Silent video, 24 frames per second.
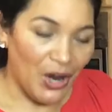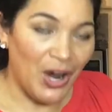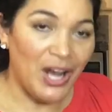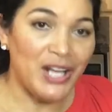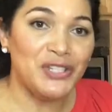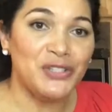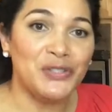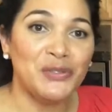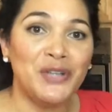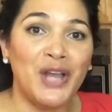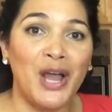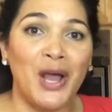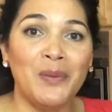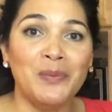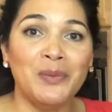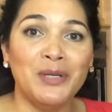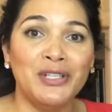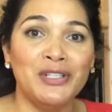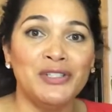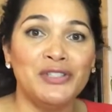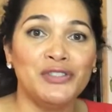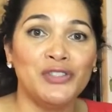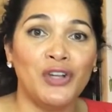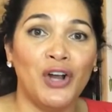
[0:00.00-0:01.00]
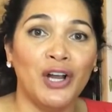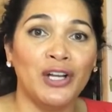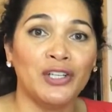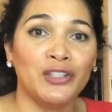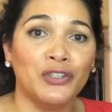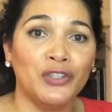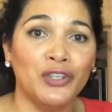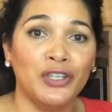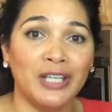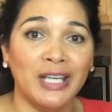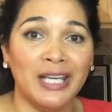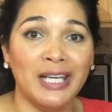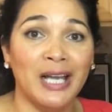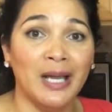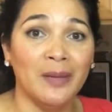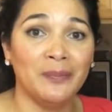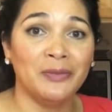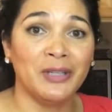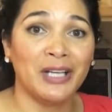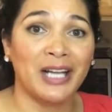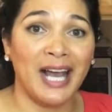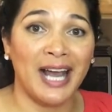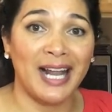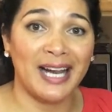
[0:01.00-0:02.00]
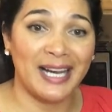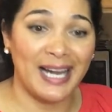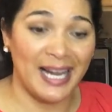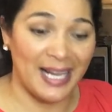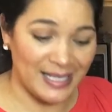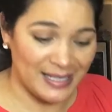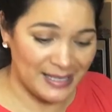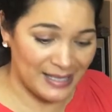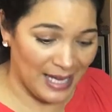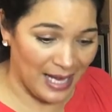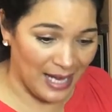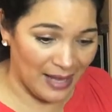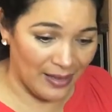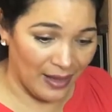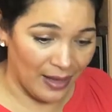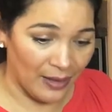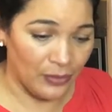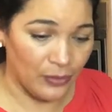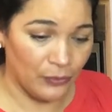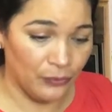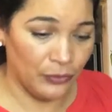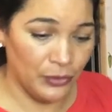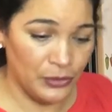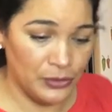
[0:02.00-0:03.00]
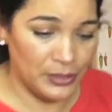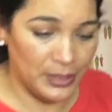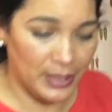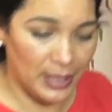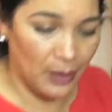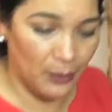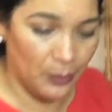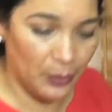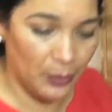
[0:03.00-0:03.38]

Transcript: All right, so now I'm gonna start cooking up the carne asada. The first thing I